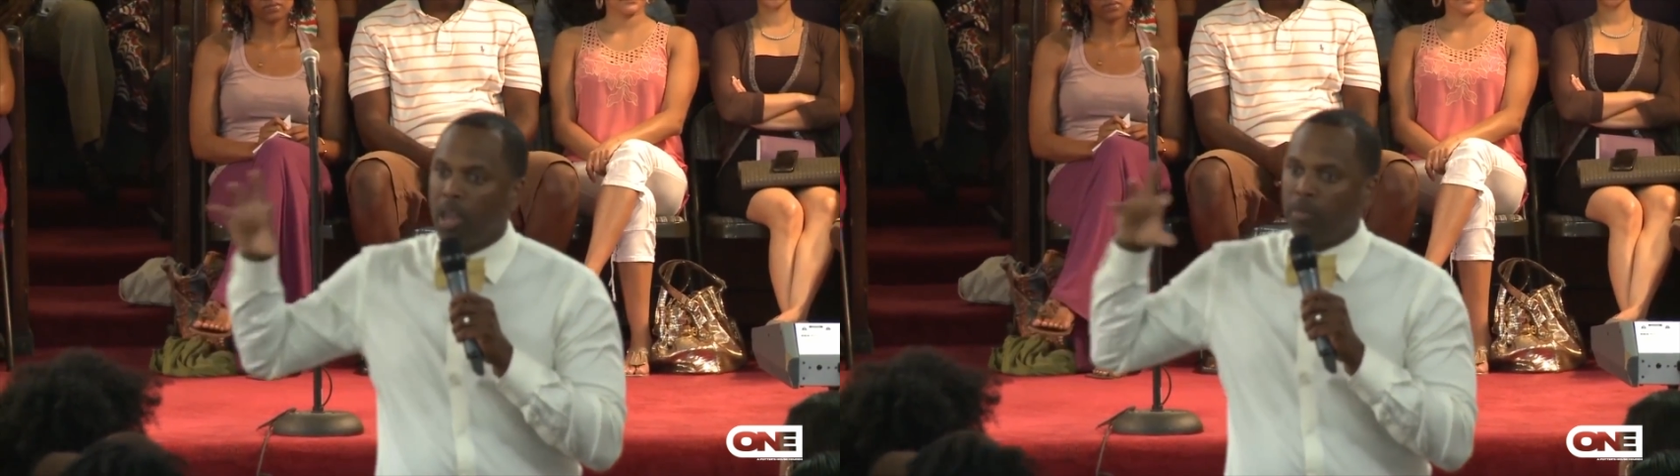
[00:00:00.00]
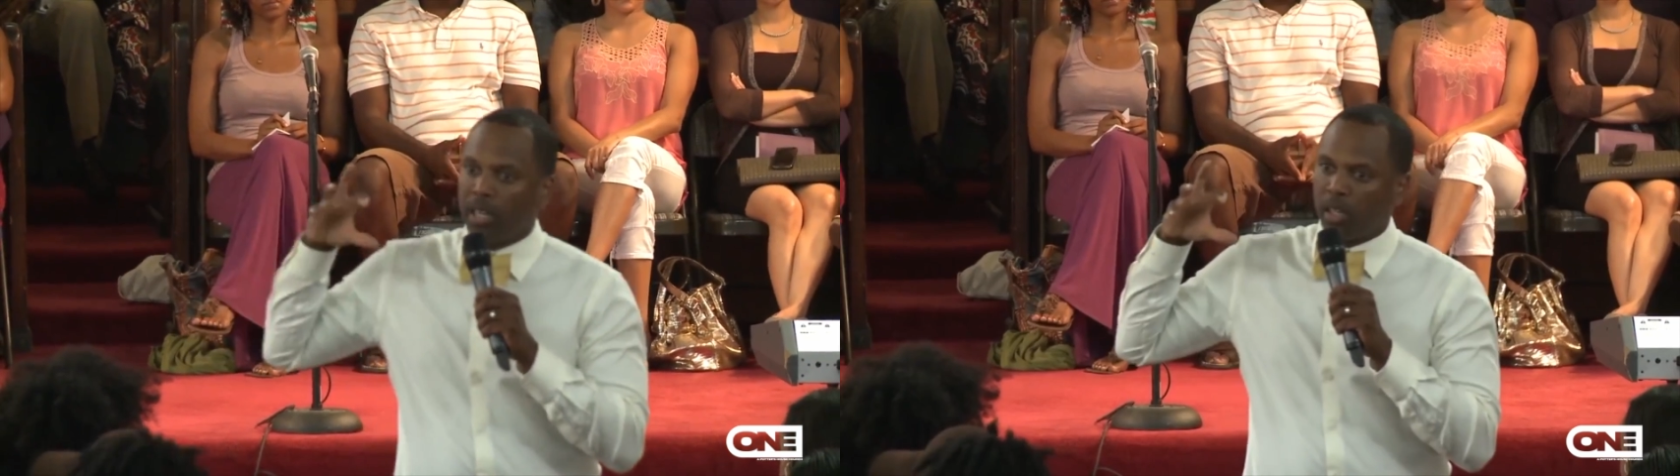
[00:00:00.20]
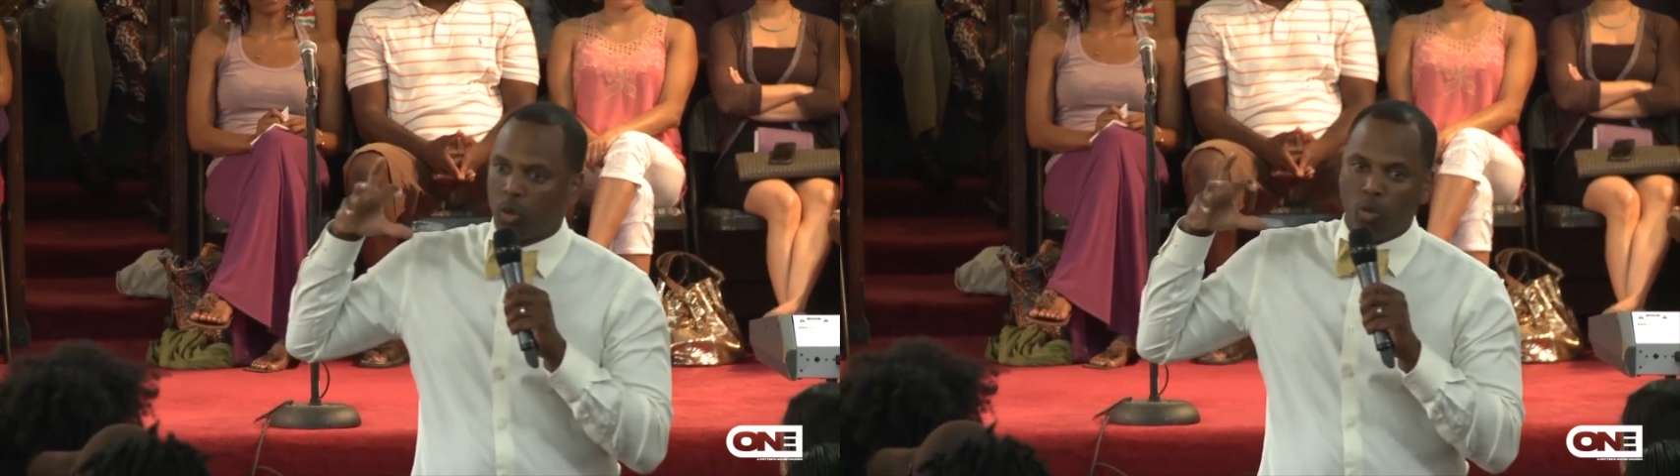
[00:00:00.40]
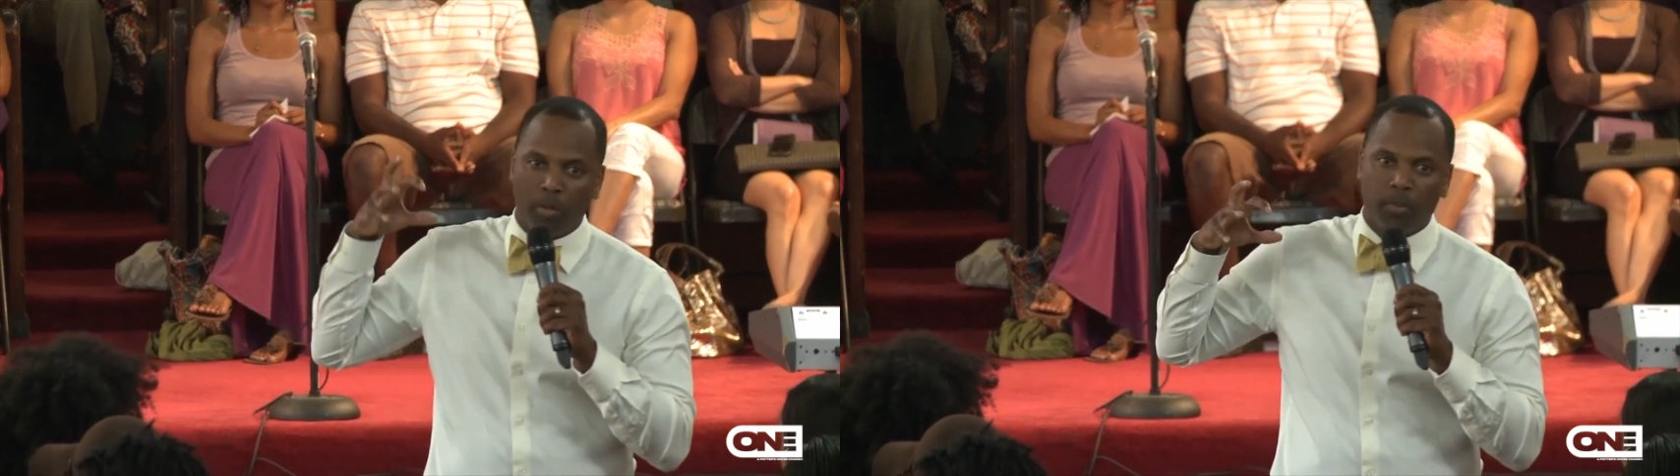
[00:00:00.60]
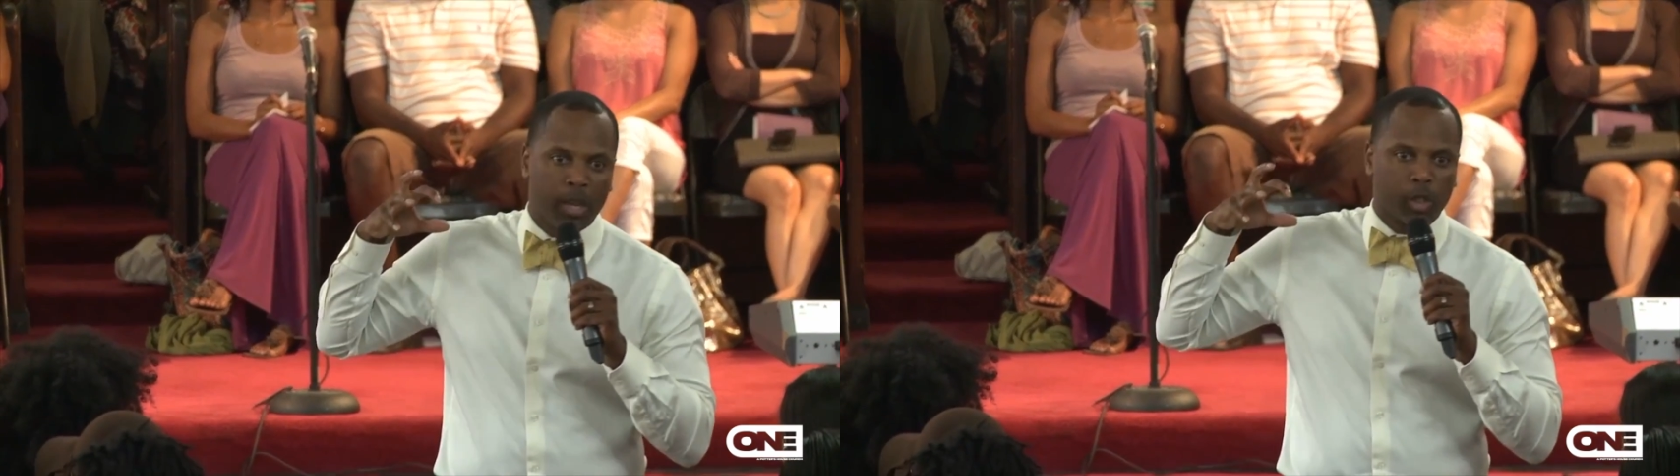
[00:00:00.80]
because
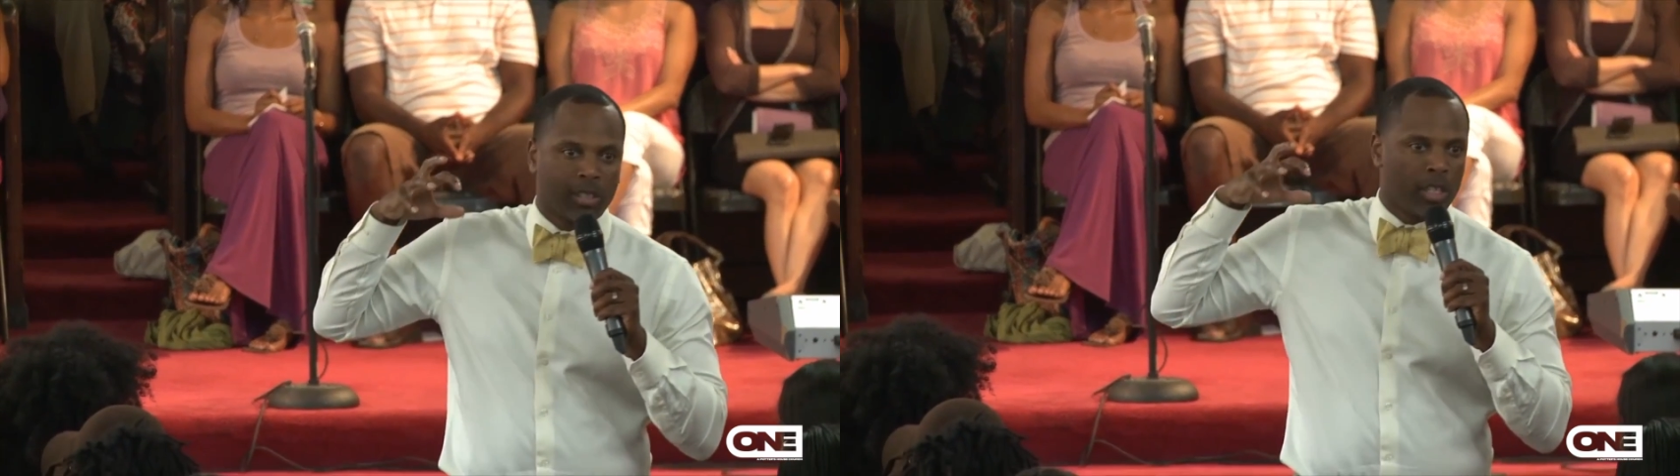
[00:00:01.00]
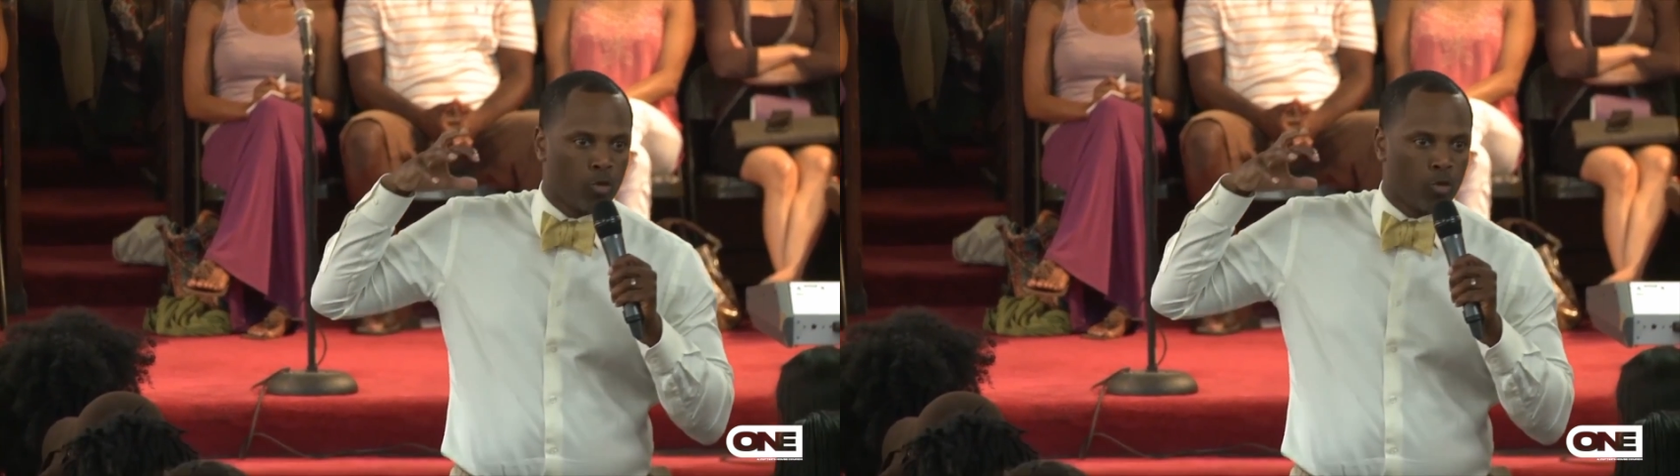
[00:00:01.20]
women basically